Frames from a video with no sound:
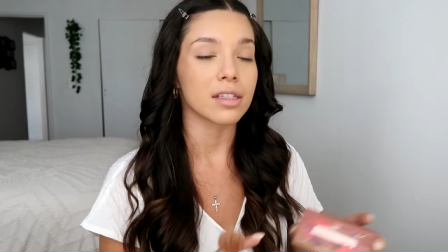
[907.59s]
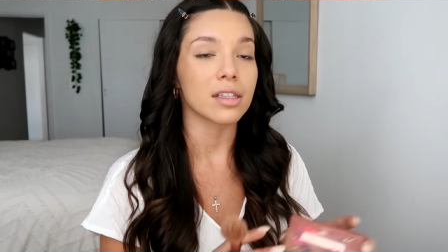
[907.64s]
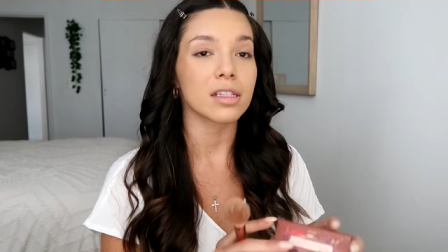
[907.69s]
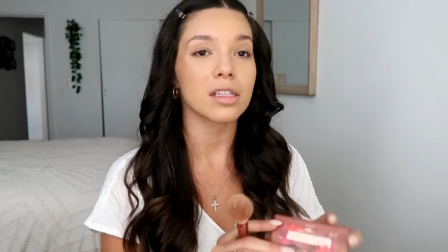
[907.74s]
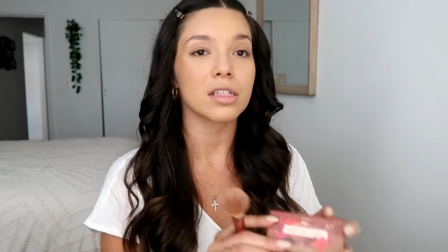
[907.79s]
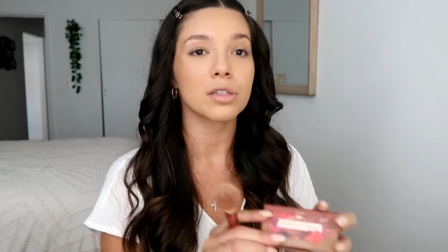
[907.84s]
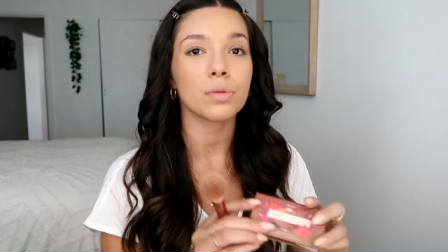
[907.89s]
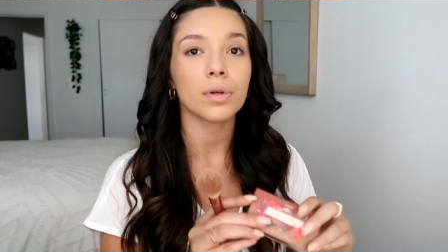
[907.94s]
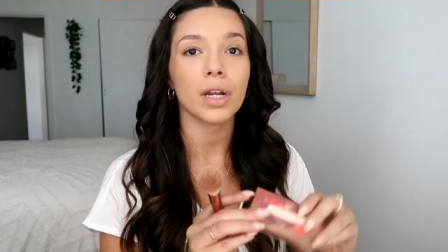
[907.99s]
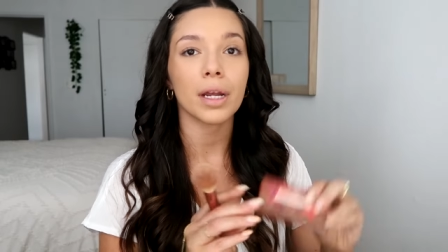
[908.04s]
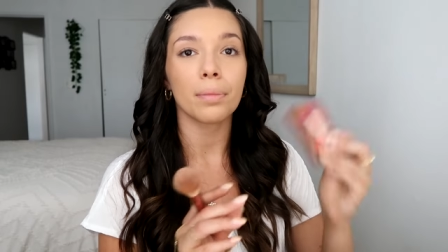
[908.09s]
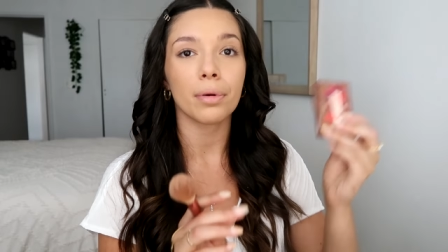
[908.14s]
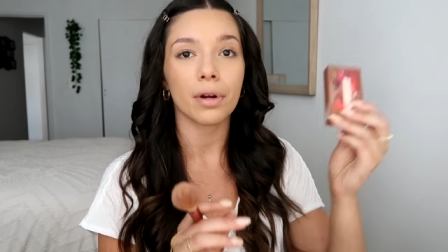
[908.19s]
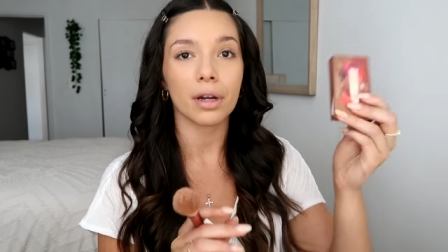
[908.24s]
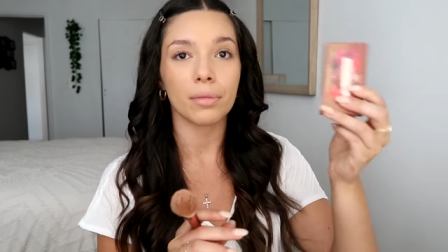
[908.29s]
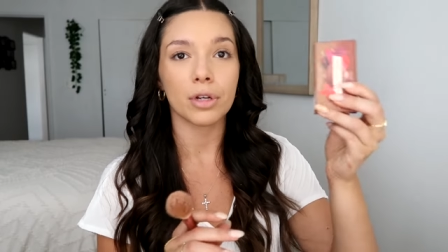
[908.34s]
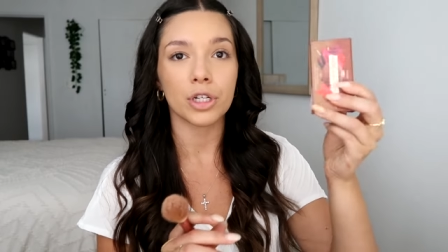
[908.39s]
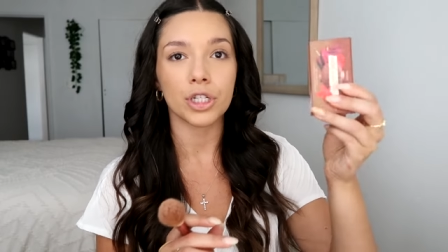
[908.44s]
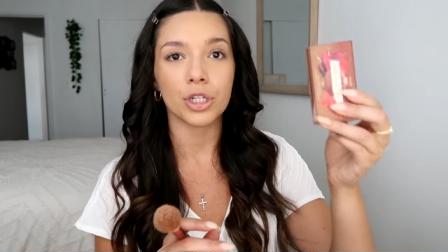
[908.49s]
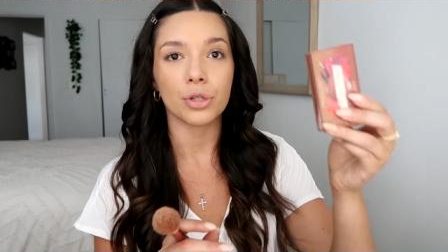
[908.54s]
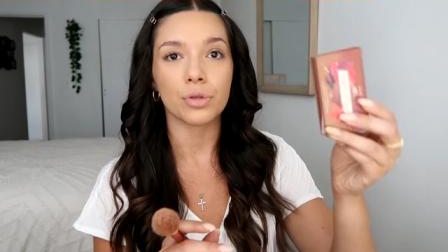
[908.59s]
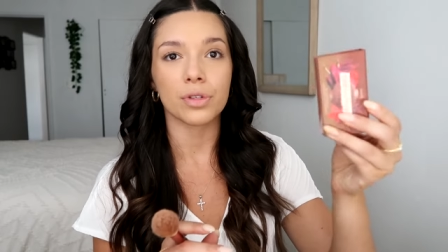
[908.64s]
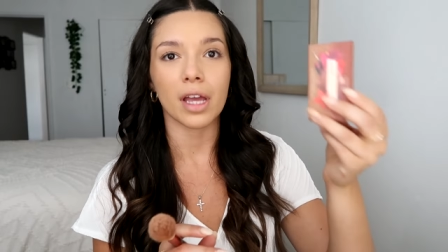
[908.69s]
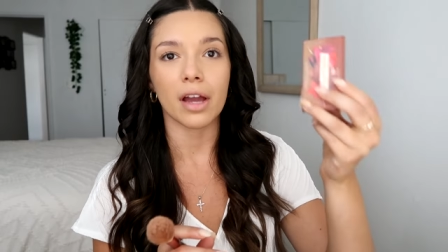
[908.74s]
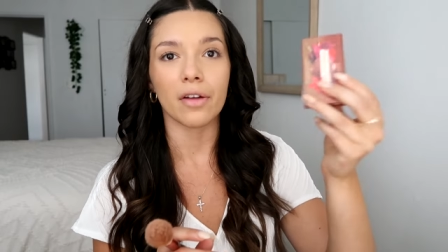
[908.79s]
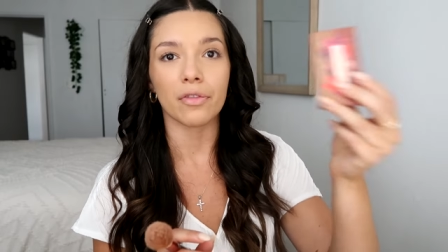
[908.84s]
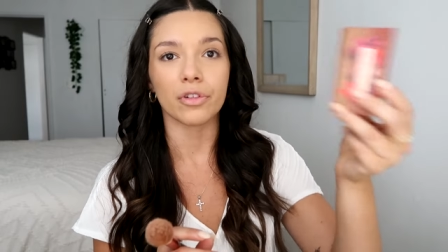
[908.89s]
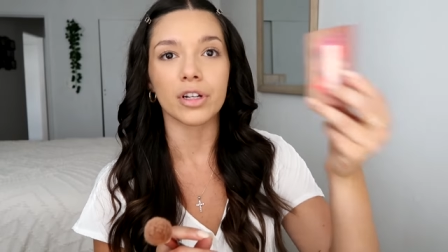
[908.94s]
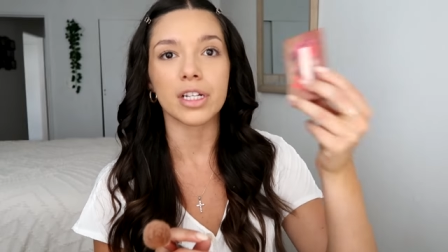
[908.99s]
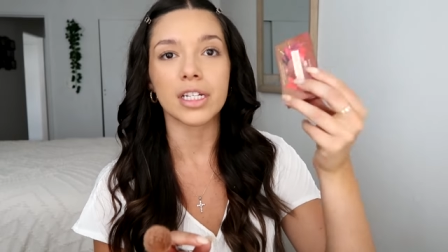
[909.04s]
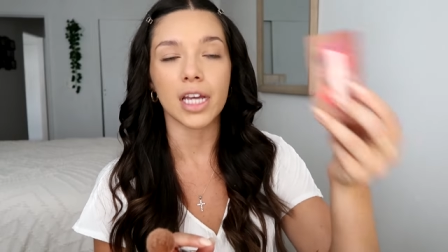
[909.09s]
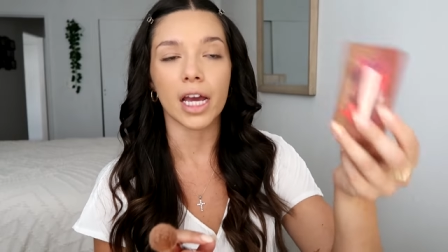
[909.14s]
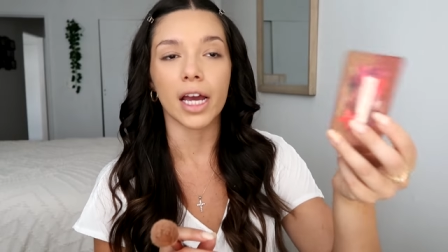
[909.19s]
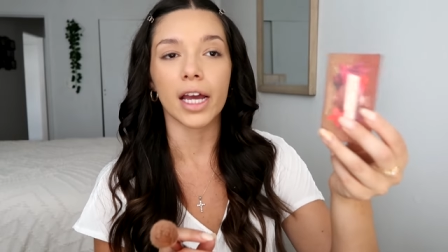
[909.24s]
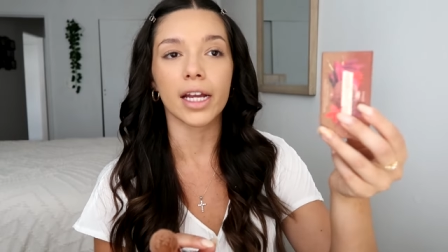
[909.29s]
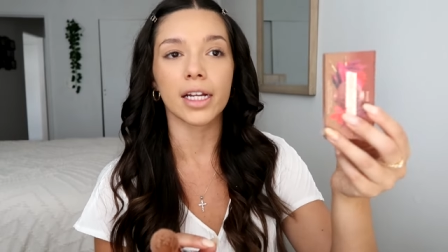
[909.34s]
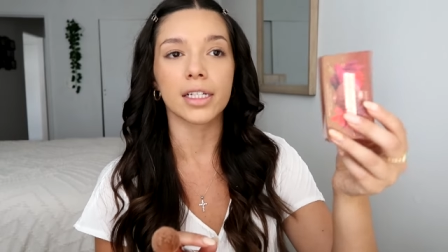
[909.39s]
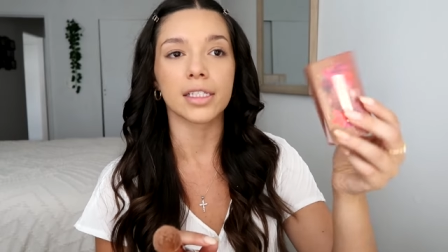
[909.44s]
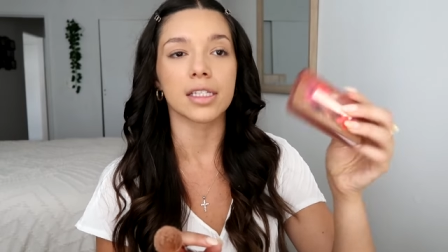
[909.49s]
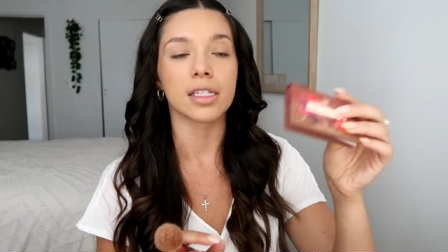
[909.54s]
This is what I pretty much use every
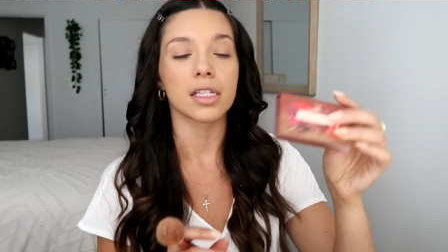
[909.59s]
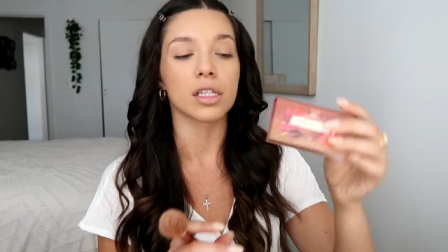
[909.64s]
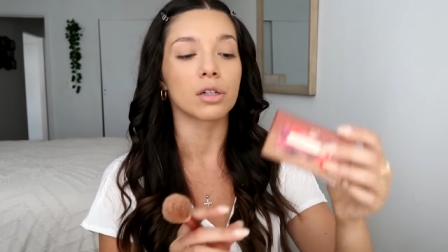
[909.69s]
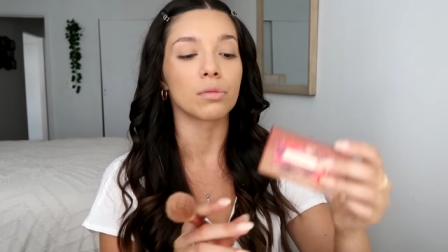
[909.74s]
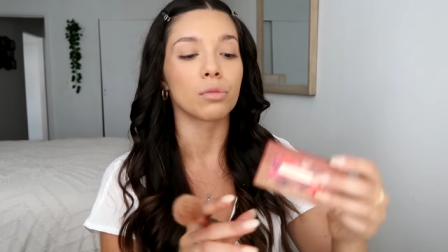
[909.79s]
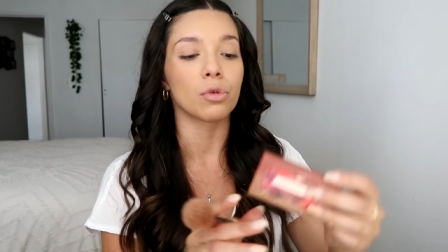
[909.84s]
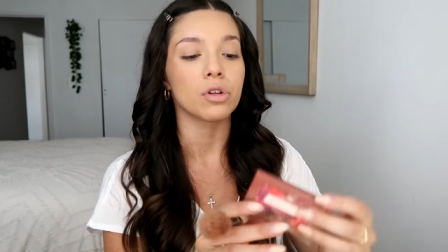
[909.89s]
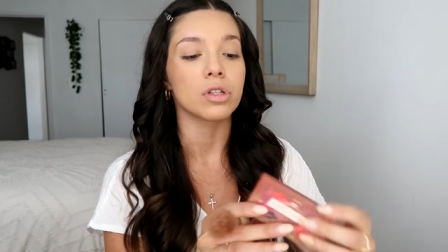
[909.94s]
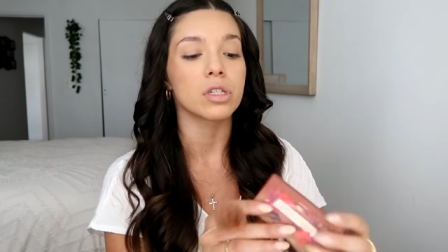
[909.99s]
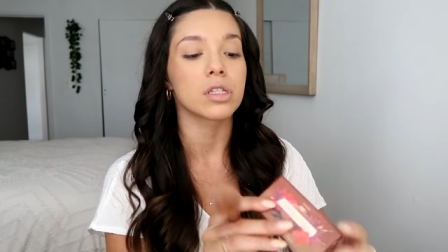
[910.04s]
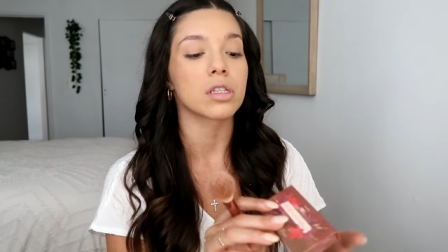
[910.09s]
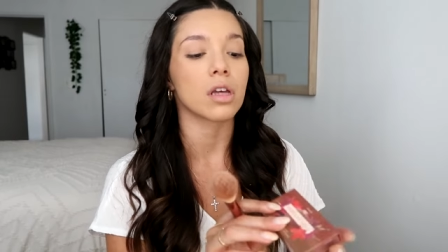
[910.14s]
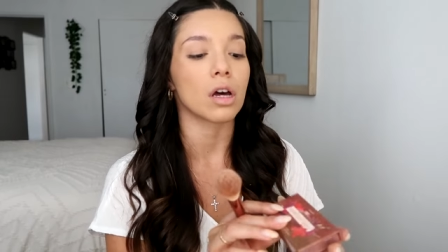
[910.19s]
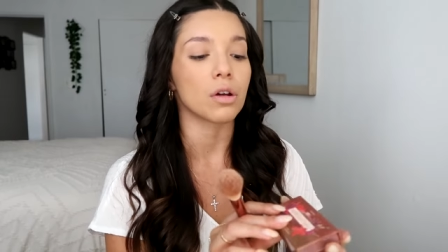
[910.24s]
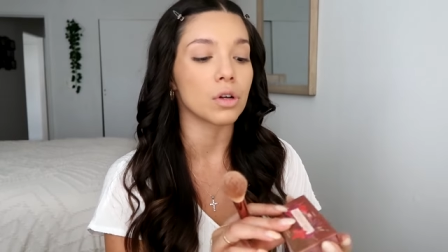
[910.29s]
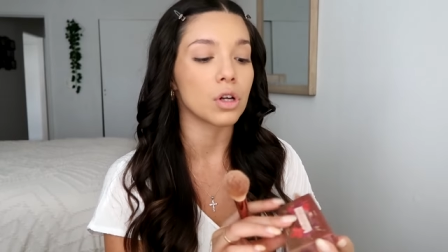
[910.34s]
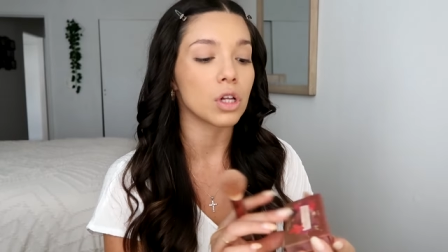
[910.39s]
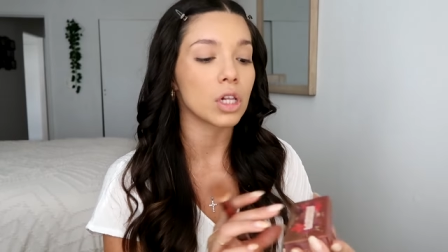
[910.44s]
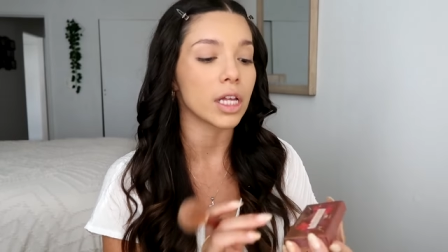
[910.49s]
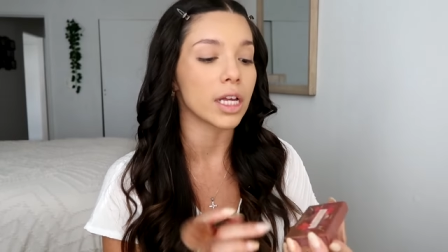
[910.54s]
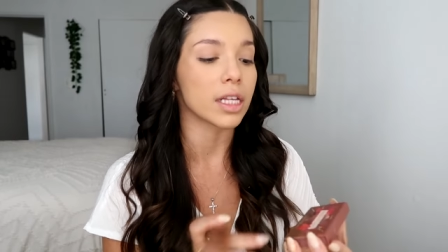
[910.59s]
day because it's a little more subtle.